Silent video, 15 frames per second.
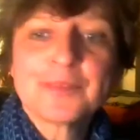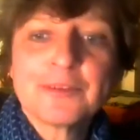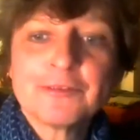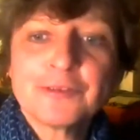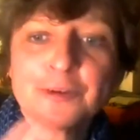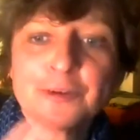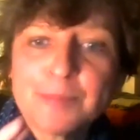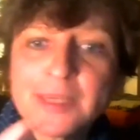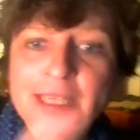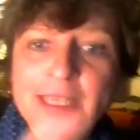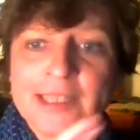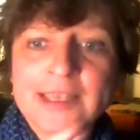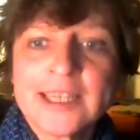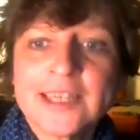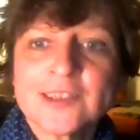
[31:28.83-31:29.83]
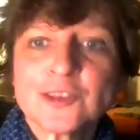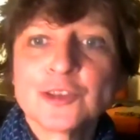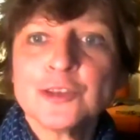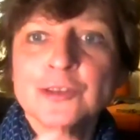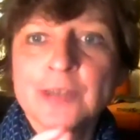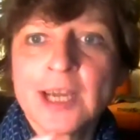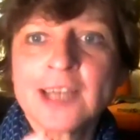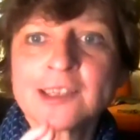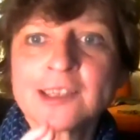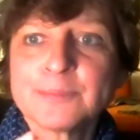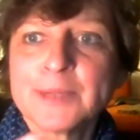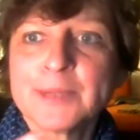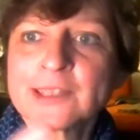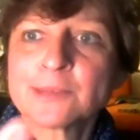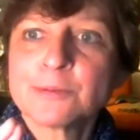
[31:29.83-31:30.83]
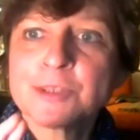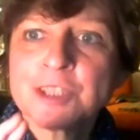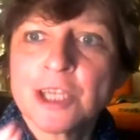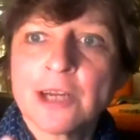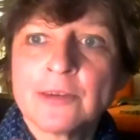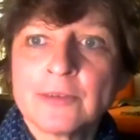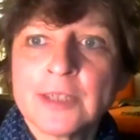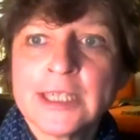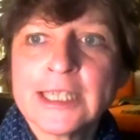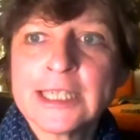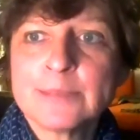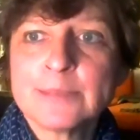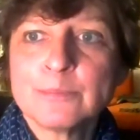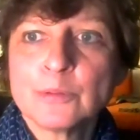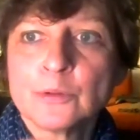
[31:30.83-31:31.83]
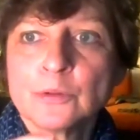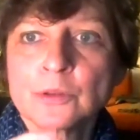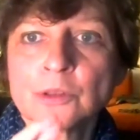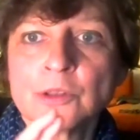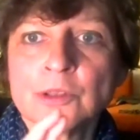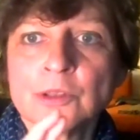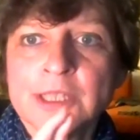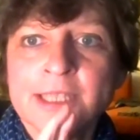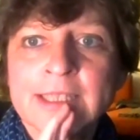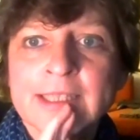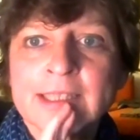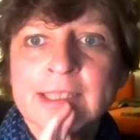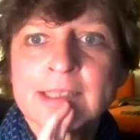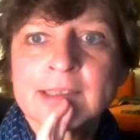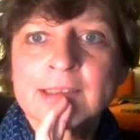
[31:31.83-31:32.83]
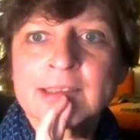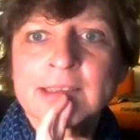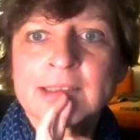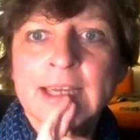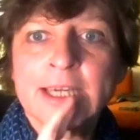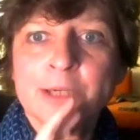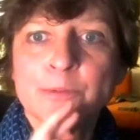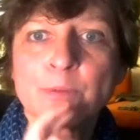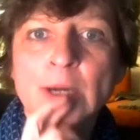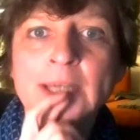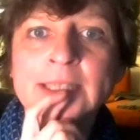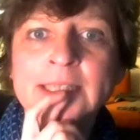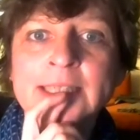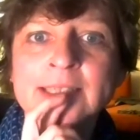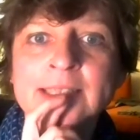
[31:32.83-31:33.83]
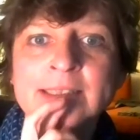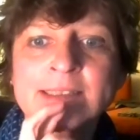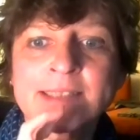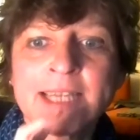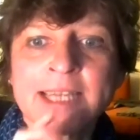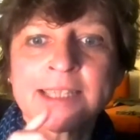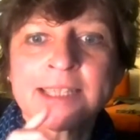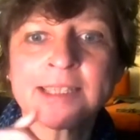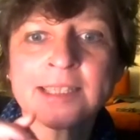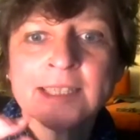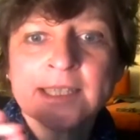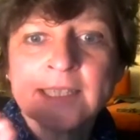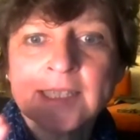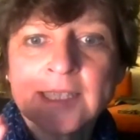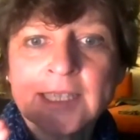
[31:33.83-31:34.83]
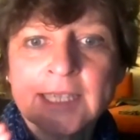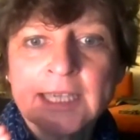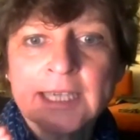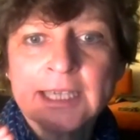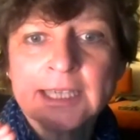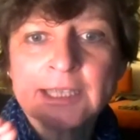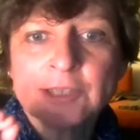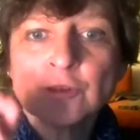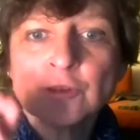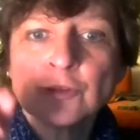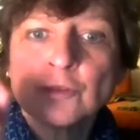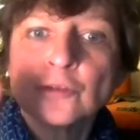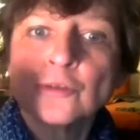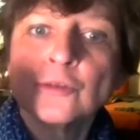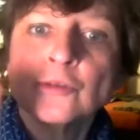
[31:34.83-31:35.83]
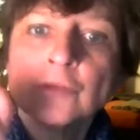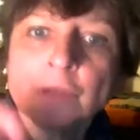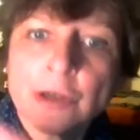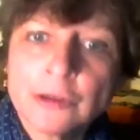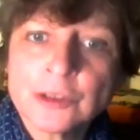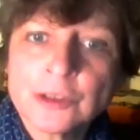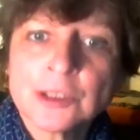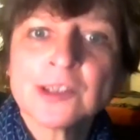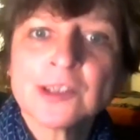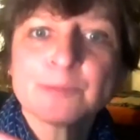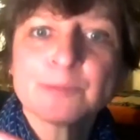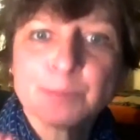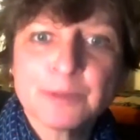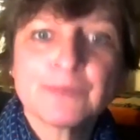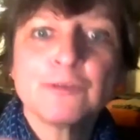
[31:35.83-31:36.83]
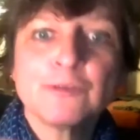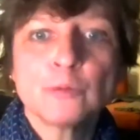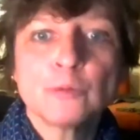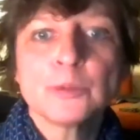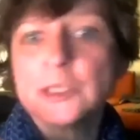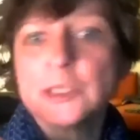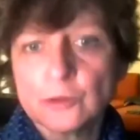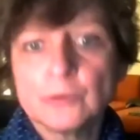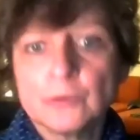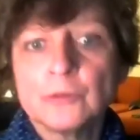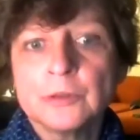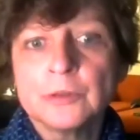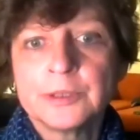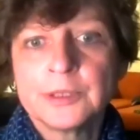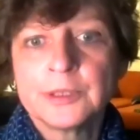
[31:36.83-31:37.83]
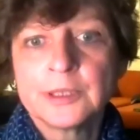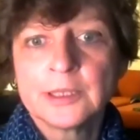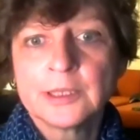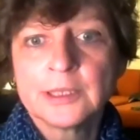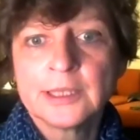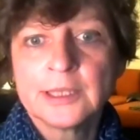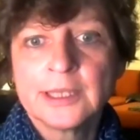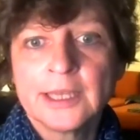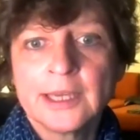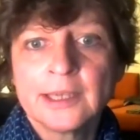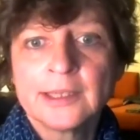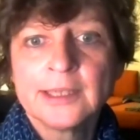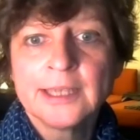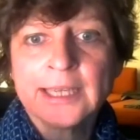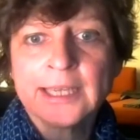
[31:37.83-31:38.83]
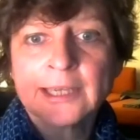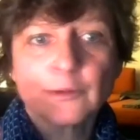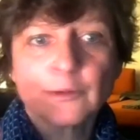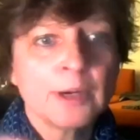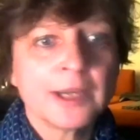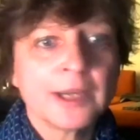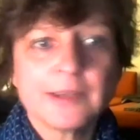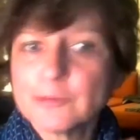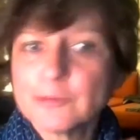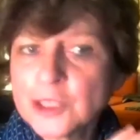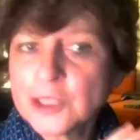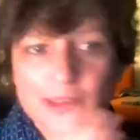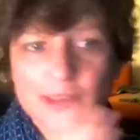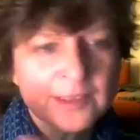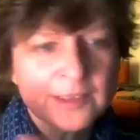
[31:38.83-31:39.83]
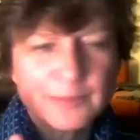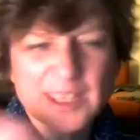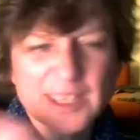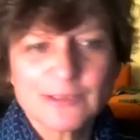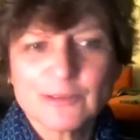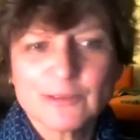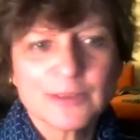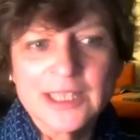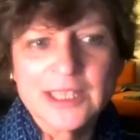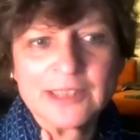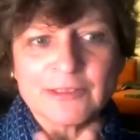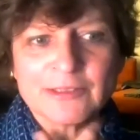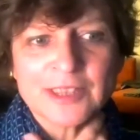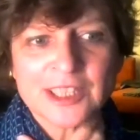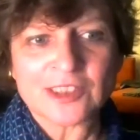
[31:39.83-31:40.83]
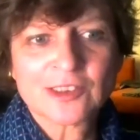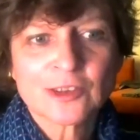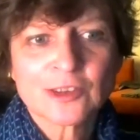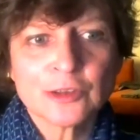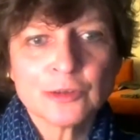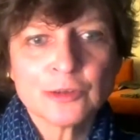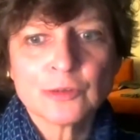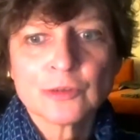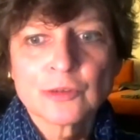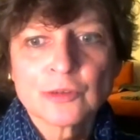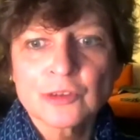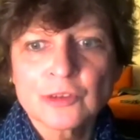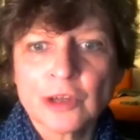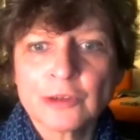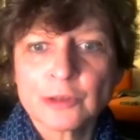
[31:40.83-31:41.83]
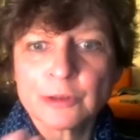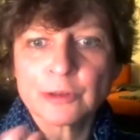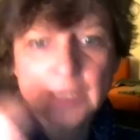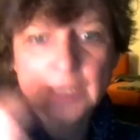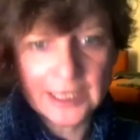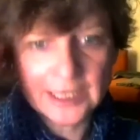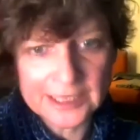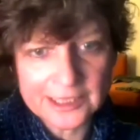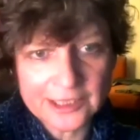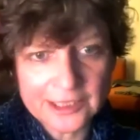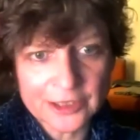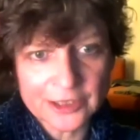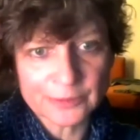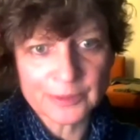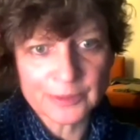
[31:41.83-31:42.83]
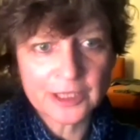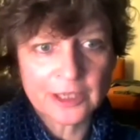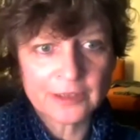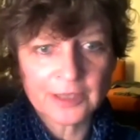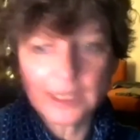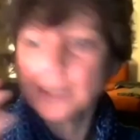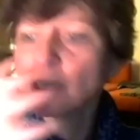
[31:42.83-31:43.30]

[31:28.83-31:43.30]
For me, there's two aspects which are really important in this. One is that to notice before we do, yeah, which is something we just lose so quickly. You know, we go like,